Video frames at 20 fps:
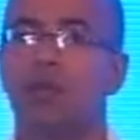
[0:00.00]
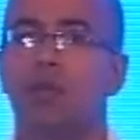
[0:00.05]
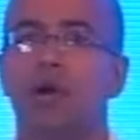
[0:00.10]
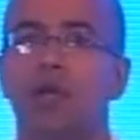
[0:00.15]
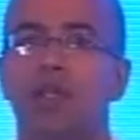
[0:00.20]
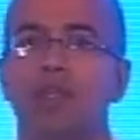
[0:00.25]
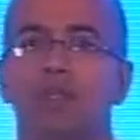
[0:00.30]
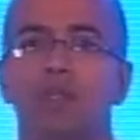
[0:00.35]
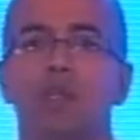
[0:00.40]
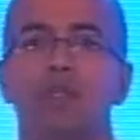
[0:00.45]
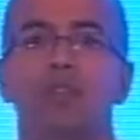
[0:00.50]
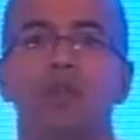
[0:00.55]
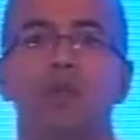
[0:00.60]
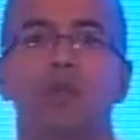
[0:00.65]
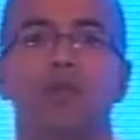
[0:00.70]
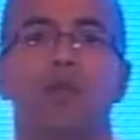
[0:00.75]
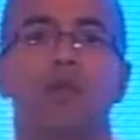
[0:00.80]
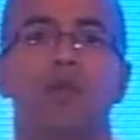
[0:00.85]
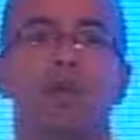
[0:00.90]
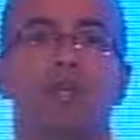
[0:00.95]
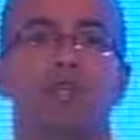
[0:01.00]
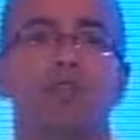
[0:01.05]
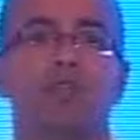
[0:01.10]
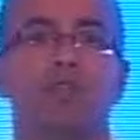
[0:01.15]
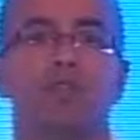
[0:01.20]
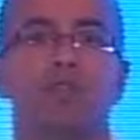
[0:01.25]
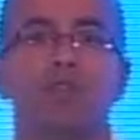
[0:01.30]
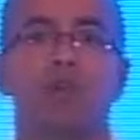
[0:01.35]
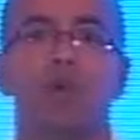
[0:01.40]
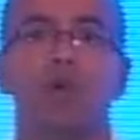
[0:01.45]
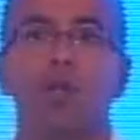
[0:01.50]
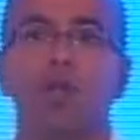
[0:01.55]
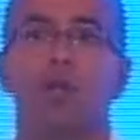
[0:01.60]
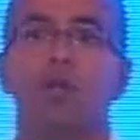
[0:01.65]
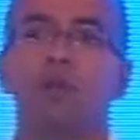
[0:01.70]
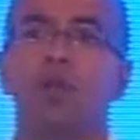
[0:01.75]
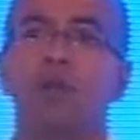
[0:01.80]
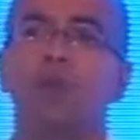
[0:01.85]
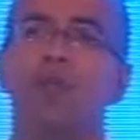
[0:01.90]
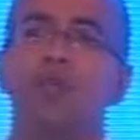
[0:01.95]
Marketers or advertisers,
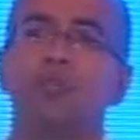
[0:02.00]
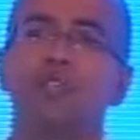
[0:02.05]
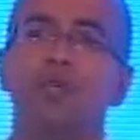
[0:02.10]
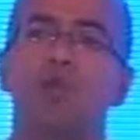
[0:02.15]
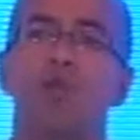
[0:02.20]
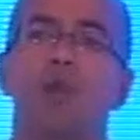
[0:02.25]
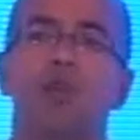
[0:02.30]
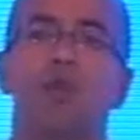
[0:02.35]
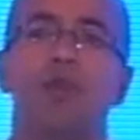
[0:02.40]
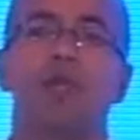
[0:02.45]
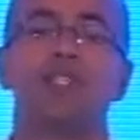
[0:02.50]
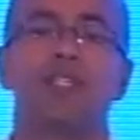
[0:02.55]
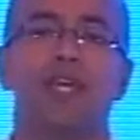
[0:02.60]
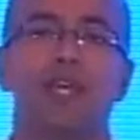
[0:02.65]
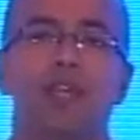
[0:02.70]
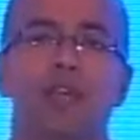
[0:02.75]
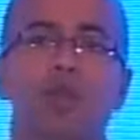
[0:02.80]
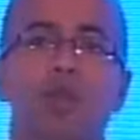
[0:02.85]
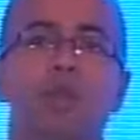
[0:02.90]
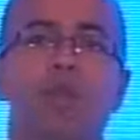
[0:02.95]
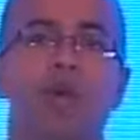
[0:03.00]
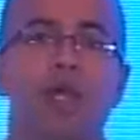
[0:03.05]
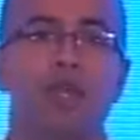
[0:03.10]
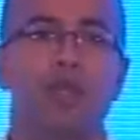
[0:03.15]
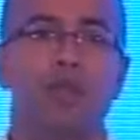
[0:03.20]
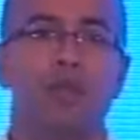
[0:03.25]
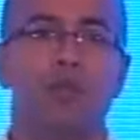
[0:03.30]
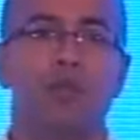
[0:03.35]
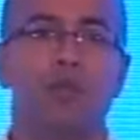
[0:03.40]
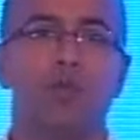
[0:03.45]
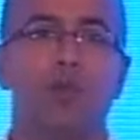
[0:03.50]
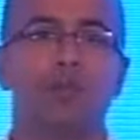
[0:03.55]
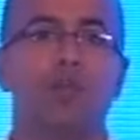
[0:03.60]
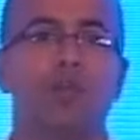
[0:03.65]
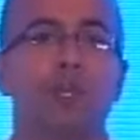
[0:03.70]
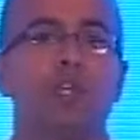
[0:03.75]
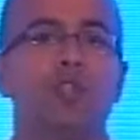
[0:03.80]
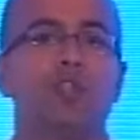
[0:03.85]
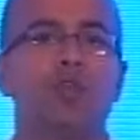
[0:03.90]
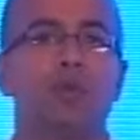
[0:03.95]
you're able to see what exactly you're buying, what
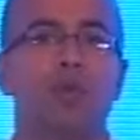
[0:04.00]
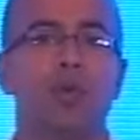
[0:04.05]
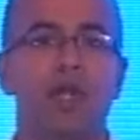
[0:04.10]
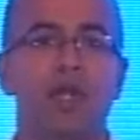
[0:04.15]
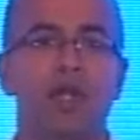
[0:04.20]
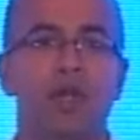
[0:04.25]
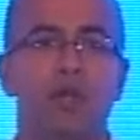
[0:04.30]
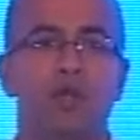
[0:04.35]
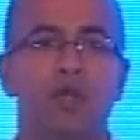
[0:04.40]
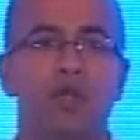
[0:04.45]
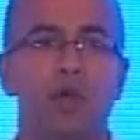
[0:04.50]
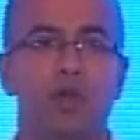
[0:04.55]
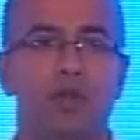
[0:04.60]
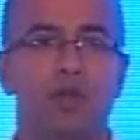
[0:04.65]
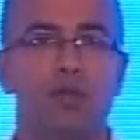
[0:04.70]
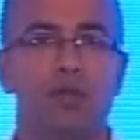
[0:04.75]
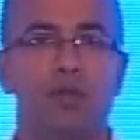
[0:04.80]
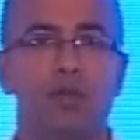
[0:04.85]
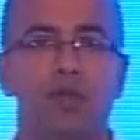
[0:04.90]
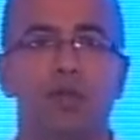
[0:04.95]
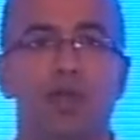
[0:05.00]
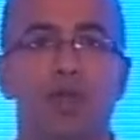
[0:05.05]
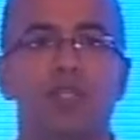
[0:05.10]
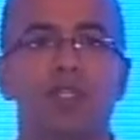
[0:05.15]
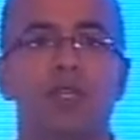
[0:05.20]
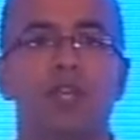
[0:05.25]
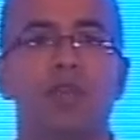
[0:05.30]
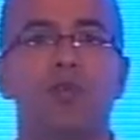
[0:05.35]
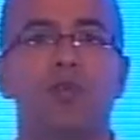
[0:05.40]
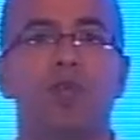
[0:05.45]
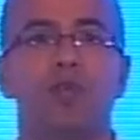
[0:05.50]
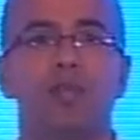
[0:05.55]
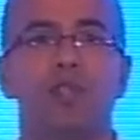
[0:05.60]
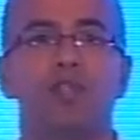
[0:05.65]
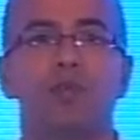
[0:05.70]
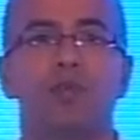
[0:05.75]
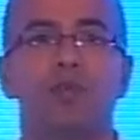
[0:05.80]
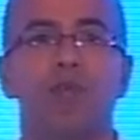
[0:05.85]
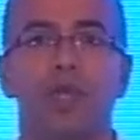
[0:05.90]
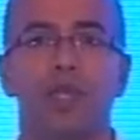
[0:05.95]
price you're buying, what is the kind of
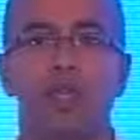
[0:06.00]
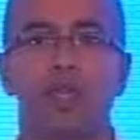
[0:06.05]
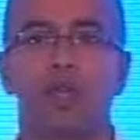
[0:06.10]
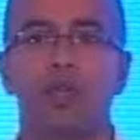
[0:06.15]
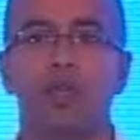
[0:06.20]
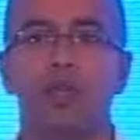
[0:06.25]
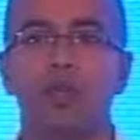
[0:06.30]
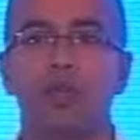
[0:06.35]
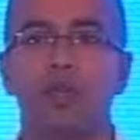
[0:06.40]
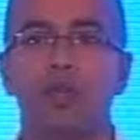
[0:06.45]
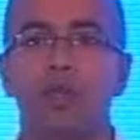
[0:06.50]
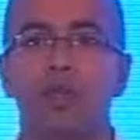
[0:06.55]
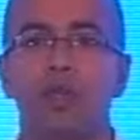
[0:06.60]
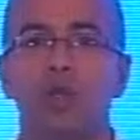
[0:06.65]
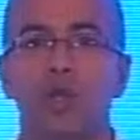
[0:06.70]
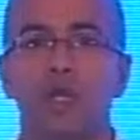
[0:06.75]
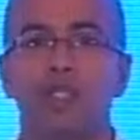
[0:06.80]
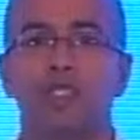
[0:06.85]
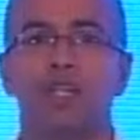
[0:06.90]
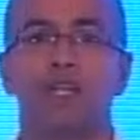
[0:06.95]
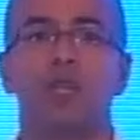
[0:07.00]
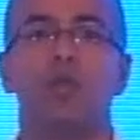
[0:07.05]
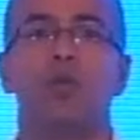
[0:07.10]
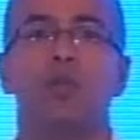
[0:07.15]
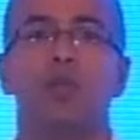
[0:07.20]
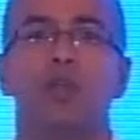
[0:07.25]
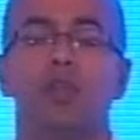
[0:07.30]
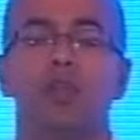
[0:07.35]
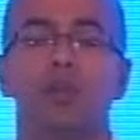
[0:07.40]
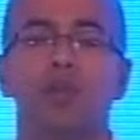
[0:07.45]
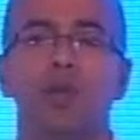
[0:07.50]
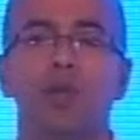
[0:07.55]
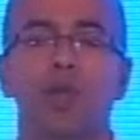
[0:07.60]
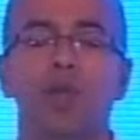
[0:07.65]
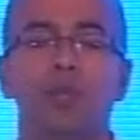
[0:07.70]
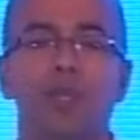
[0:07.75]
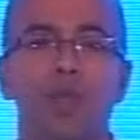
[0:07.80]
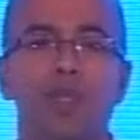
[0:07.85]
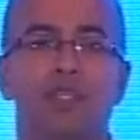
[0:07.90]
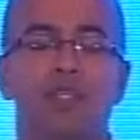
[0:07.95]
audience you're buying. You know exactly what you're
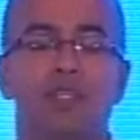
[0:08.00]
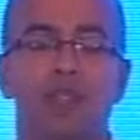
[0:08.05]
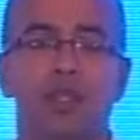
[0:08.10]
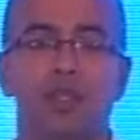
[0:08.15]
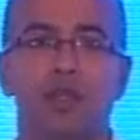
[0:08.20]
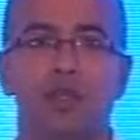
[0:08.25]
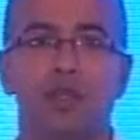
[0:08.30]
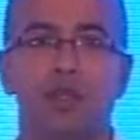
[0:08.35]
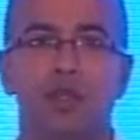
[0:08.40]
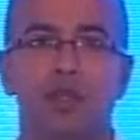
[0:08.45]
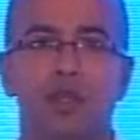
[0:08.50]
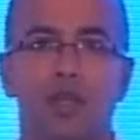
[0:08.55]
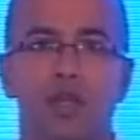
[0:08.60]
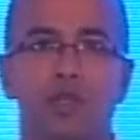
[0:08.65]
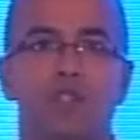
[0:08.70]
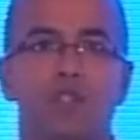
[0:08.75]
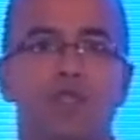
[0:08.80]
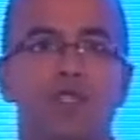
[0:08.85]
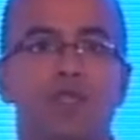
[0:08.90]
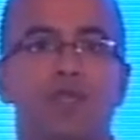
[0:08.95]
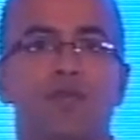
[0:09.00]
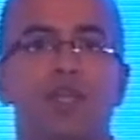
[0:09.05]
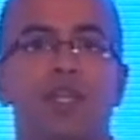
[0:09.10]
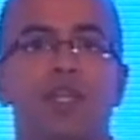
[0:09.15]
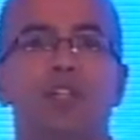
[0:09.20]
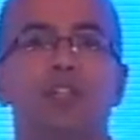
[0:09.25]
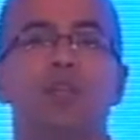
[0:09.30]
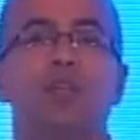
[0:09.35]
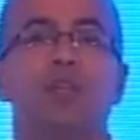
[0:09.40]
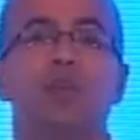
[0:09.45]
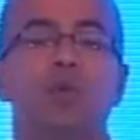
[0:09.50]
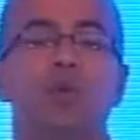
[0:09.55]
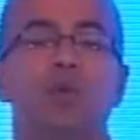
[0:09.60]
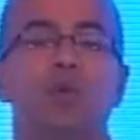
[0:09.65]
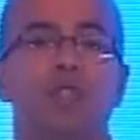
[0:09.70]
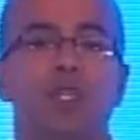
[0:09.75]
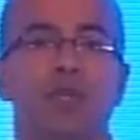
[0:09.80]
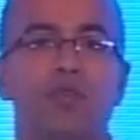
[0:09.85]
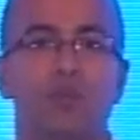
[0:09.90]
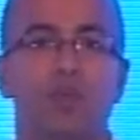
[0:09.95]
not placing trust on someone else to do the
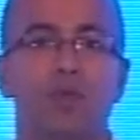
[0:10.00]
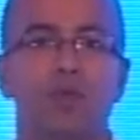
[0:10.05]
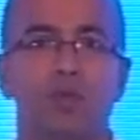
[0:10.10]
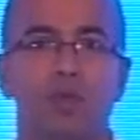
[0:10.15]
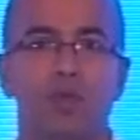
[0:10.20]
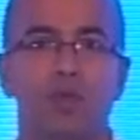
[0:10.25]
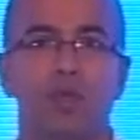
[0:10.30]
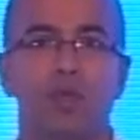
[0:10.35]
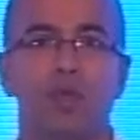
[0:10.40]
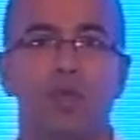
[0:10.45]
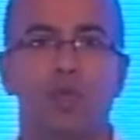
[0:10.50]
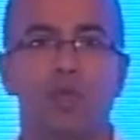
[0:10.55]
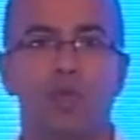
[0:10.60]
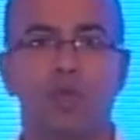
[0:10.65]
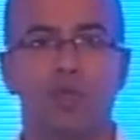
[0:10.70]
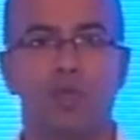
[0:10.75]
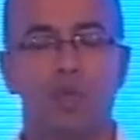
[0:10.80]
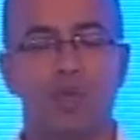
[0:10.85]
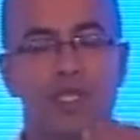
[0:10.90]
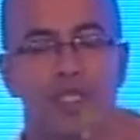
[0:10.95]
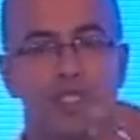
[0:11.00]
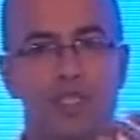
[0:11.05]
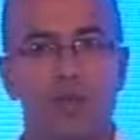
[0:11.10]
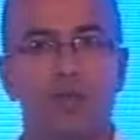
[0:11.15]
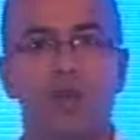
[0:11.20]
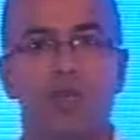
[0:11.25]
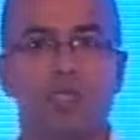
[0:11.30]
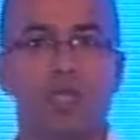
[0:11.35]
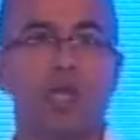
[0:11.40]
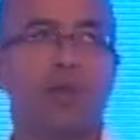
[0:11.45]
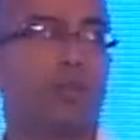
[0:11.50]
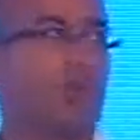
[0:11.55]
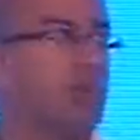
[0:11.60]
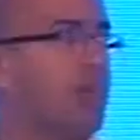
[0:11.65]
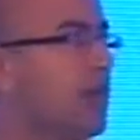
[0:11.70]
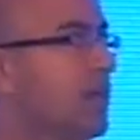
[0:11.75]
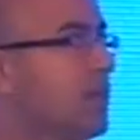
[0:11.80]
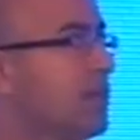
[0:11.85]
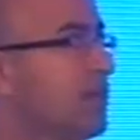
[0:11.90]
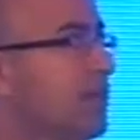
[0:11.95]
whole thing for you. You can see what's
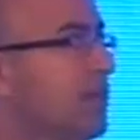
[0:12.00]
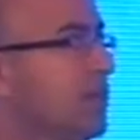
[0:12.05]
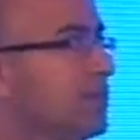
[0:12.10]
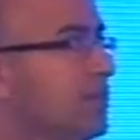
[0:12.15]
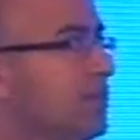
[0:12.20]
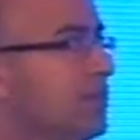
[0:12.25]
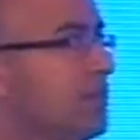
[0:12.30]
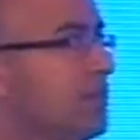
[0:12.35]
happening right there.